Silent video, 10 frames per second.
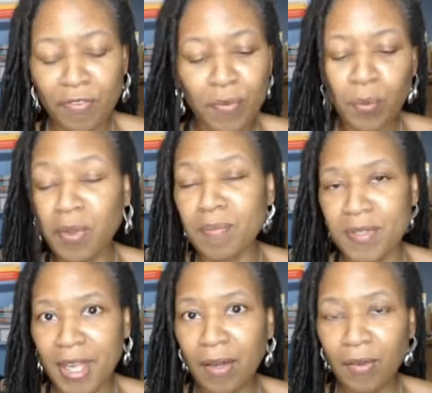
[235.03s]
for
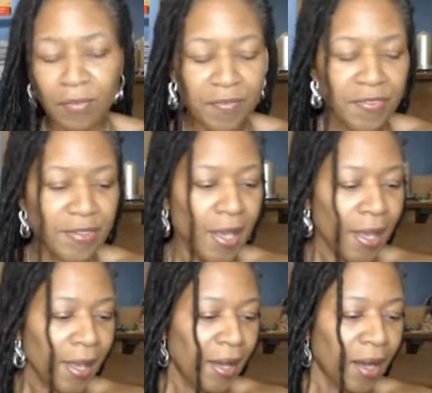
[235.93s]
themselves.
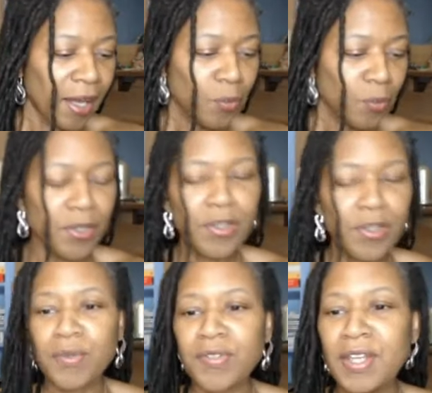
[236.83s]
I also
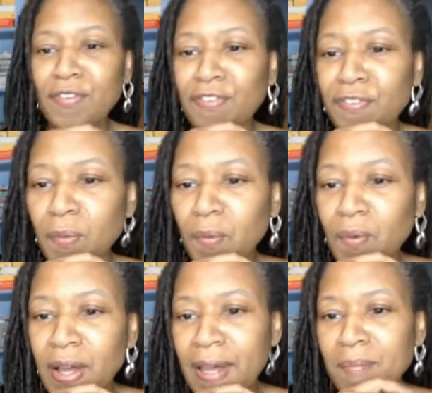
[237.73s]
used it
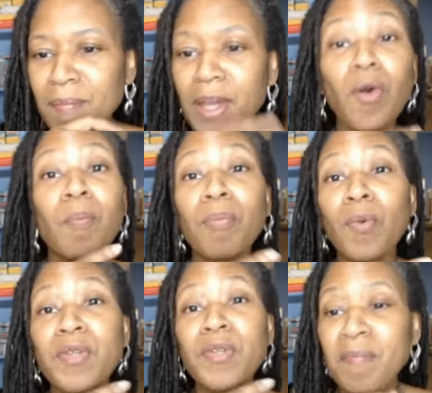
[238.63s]
for um, an
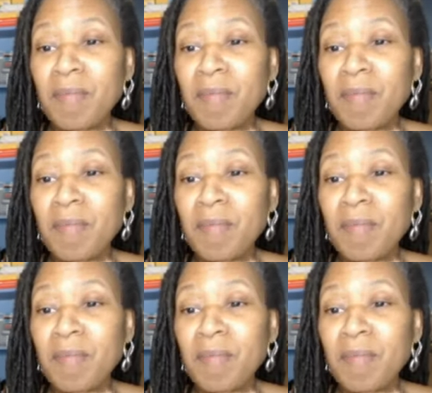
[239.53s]
onboarding